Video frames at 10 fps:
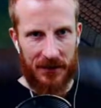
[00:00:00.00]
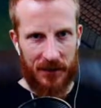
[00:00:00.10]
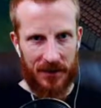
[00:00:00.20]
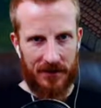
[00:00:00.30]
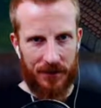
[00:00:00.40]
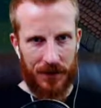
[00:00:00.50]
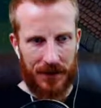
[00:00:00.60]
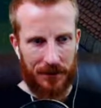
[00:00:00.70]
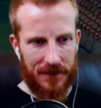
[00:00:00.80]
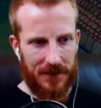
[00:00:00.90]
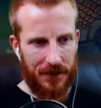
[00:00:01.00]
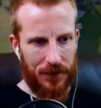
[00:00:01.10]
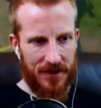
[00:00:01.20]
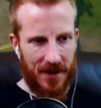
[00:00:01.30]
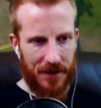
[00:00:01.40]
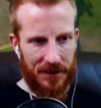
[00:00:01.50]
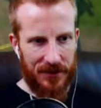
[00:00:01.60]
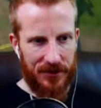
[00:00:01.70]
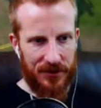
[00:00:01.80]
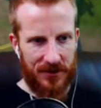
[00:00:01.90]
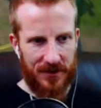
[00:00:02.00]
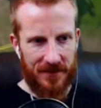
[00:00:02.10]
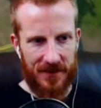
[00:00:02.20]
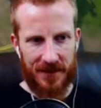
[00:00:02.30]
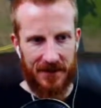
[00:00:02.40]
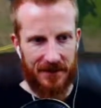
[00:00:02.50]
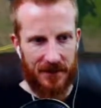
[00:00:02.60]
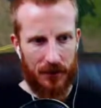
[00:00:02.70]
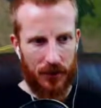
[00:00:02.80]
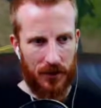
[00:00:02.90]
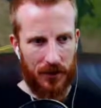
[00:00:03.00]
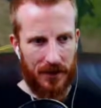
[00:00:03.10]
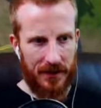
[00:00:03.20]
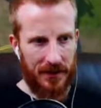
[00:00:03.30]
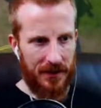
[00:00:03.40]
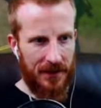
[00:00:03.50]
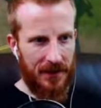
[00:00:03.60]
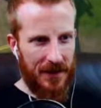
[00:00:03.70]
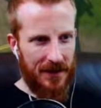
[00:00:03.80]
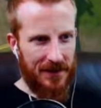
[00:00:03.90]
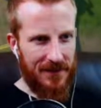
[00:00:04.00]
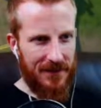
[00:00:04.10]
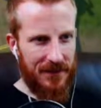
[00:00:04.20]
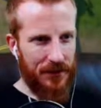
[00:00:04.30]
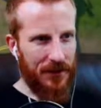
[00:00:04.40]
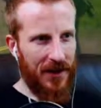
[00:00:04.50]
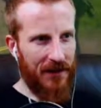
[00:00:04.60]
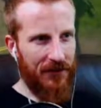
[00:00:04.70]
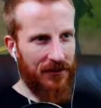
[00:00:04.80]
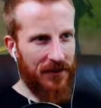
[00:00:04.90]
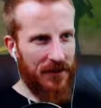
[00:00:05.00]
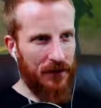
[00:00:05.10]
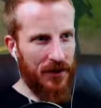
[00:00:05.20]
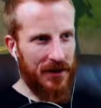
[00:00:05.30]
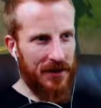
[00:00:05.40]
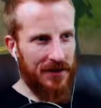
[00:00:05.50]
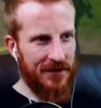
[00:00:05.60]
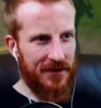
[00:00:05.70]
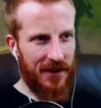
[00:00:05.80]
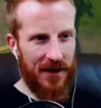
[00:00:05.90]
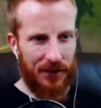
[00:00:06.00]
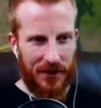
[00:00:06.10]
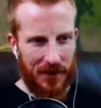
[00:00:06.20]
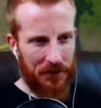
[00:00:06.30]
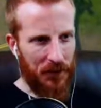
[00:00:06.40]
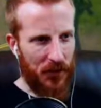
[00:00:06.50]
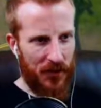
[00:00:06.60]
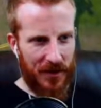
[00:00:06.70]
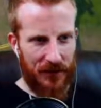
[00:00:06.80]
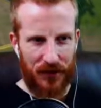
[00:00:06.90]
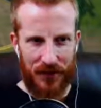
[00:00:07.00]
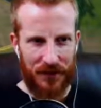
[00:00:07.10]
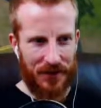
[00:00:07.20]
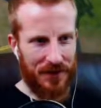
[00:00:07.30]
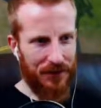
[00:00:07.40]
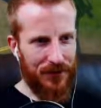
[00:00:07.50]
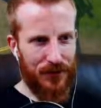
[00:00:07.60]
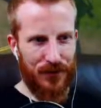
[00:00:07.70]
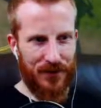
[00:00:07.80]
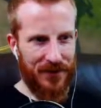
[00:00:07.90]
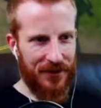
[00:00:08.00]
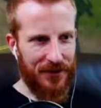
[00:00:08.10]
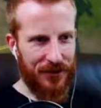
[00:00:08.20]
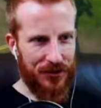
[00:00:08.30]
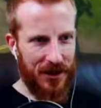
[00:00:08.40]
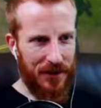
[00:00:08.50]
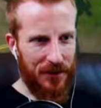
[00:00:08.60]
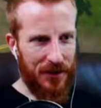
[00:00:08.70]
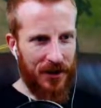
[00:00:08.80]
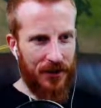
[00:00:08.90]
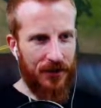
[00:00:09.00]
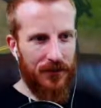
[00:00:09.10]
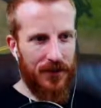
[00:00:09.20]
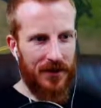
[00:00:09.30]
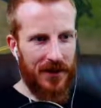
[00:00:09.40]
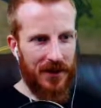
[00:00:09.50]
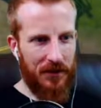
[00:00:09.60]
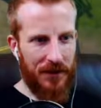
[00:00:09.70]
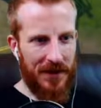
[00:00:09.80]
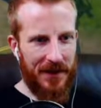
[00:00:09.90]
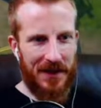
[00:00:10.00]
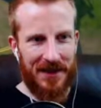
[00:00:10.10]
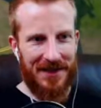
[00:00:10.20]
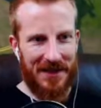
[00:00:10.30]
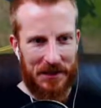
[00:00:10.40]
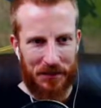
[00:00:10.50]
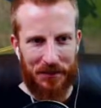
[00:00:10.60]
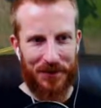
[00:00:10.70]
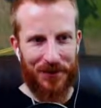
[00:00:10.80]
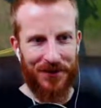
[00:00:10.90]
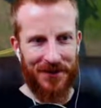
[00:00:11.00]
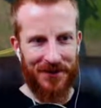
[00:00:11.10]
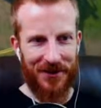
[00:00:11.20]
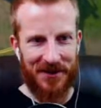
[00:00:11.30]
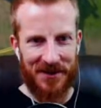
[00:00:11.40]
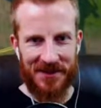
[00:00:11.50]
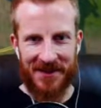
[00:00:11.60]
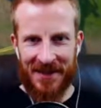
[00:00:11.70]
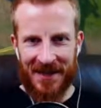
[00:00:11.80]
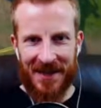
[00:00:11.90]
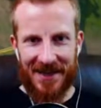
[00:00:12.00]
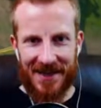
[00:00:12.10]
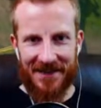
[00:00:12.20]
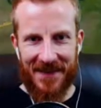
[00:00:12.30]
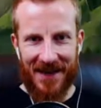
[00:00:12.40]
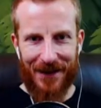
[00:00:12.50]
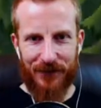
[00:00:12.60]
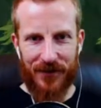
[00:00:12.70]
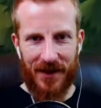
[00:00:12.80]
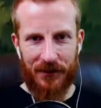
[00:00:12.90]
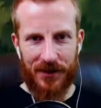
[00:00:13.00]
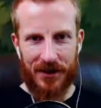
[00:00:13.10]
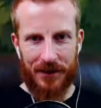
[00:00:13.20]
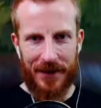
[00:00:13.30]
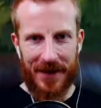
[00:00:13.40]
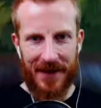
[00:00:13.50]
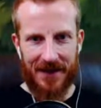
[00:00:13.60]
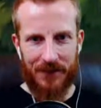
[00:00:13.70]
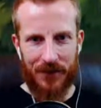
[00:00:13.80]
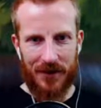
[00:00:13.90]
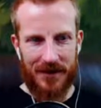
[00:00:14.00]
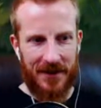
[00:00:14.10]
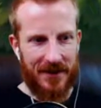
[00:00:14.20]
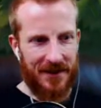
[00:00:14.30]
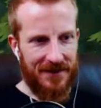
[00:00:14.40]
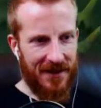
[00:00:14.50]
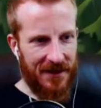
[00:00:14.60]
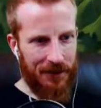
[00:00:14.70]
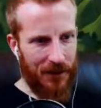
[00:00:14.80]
and we're going to speed up to double time here just so this thing gets done more quickly. And let's see, do we have everything we need in stock? We got more than everything we need. We're in good shape. Wilhelmine, keep building, darling. And then after that, we're going to need a second